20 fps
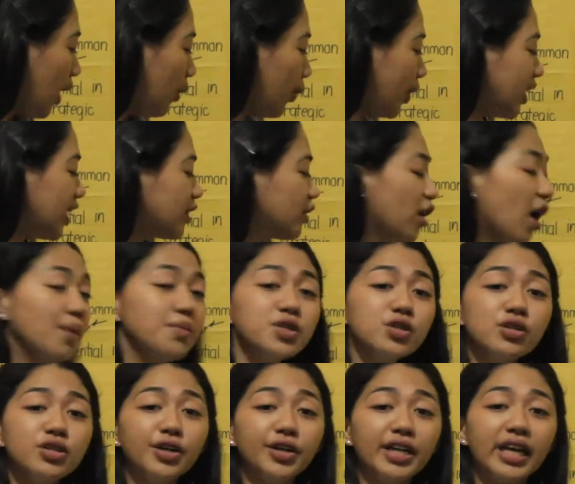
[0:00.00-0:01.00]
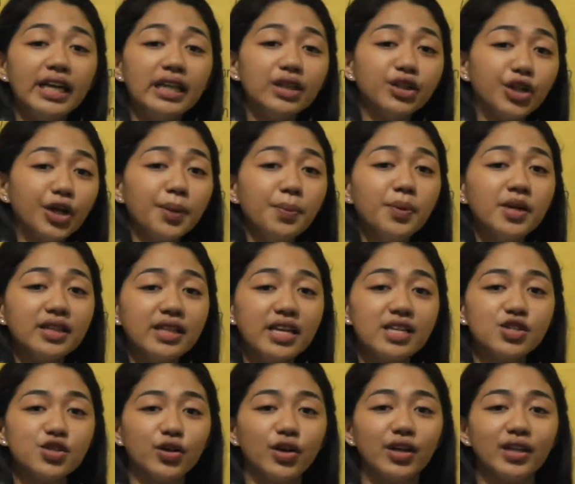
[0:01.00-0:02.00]
When it comes to their
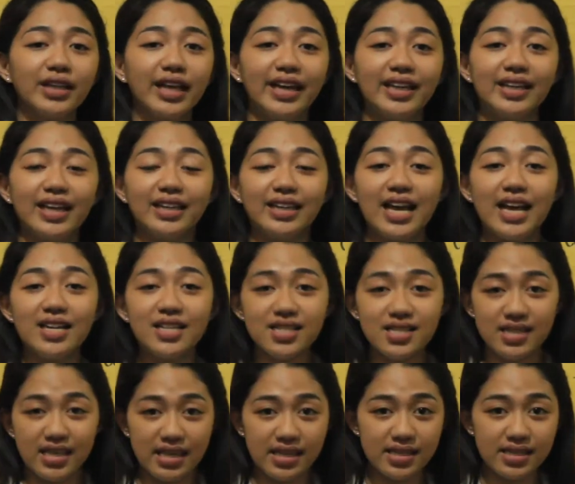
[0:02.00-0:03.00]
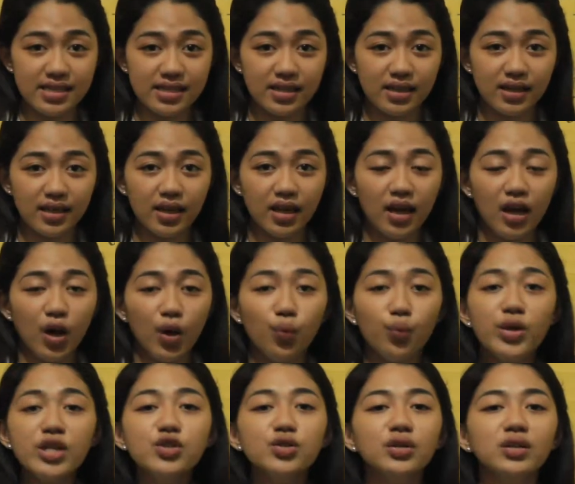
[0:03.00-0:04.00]
interpretation and analysis,
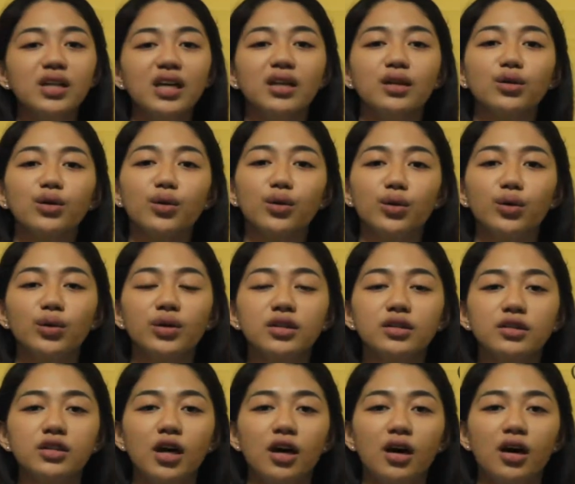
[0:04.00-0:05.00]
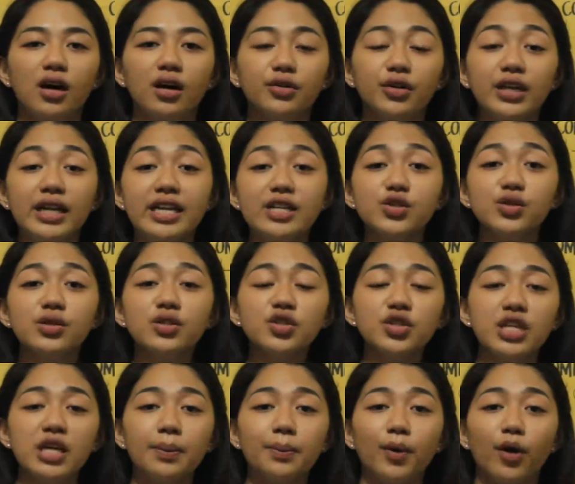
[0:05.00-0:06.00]
we should include the
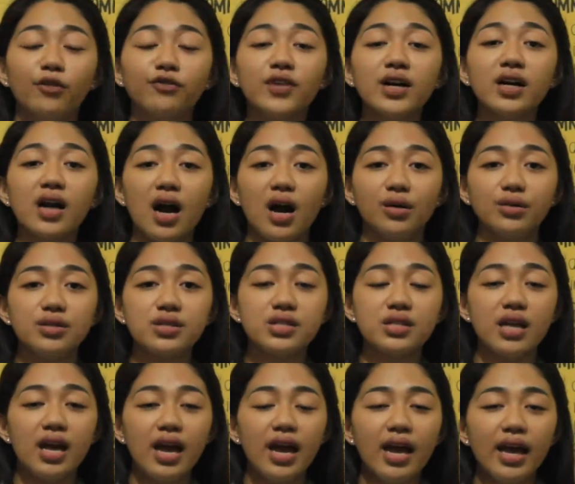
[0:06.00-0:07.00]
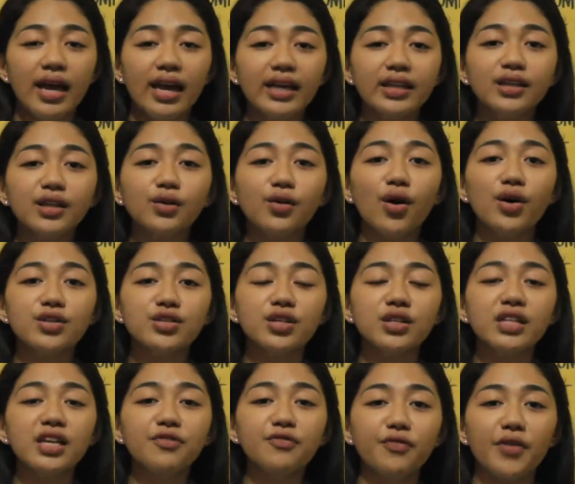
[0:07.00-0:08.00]
relationship of accounts and the cause
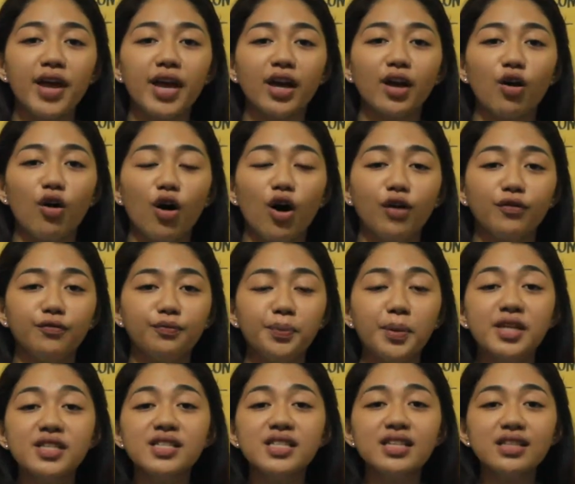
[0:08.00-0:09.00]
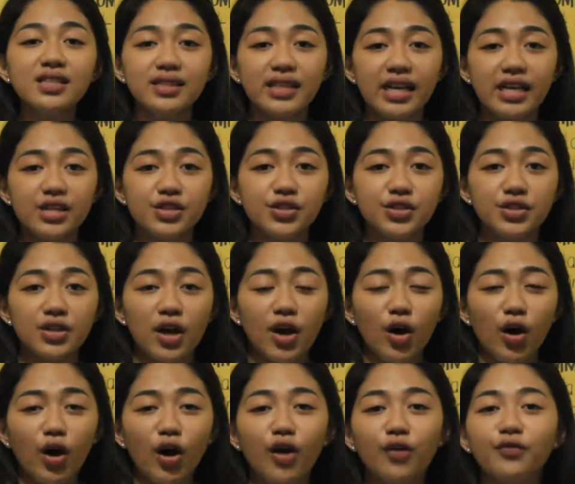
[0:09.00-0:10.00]
and effect of percentage
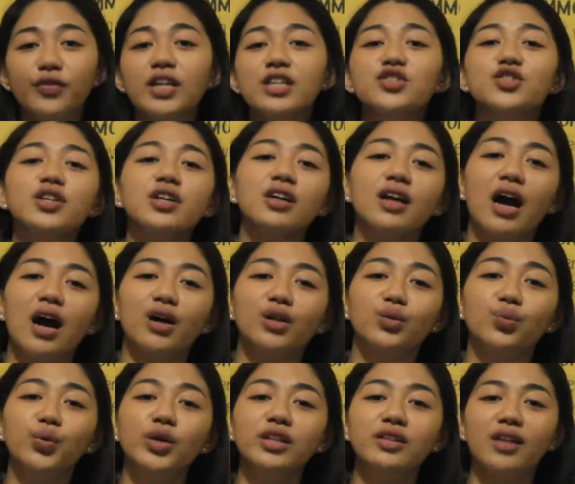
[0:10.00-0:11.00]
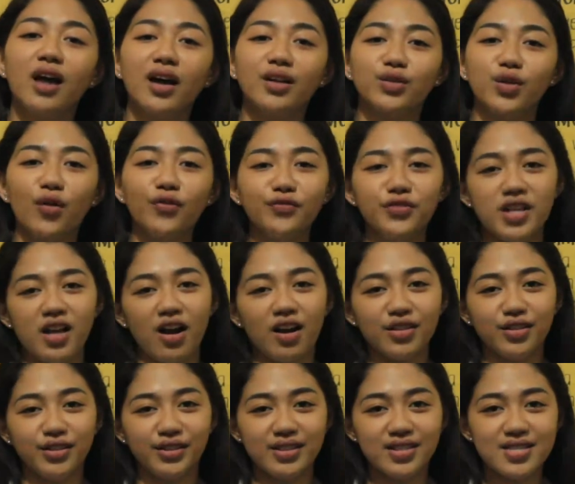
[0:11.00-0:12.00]
of each account with that of the
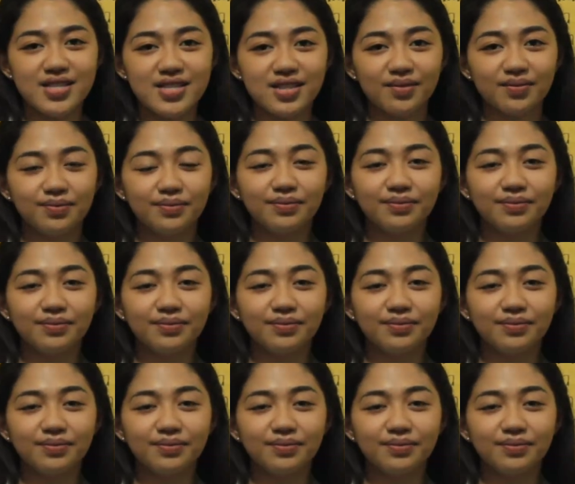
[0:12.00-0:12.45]
others.